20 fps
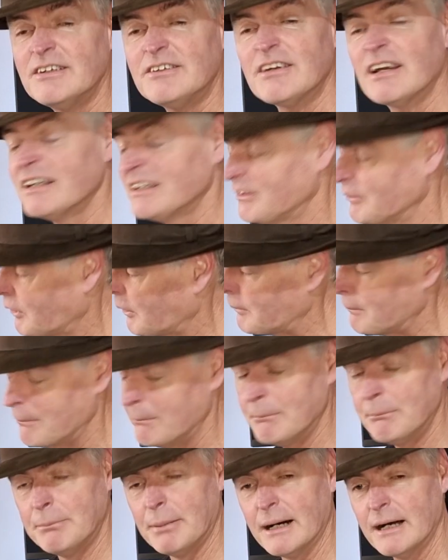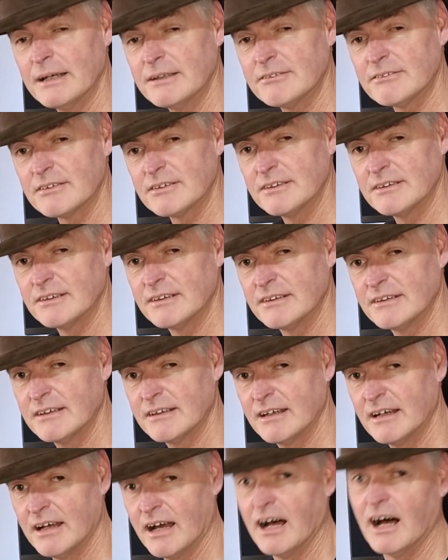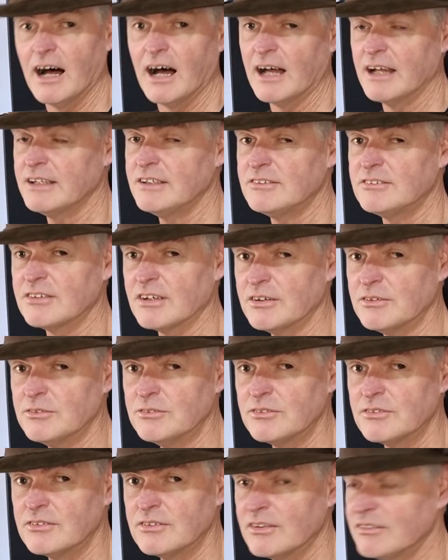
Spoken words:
Jaguar, but I chose the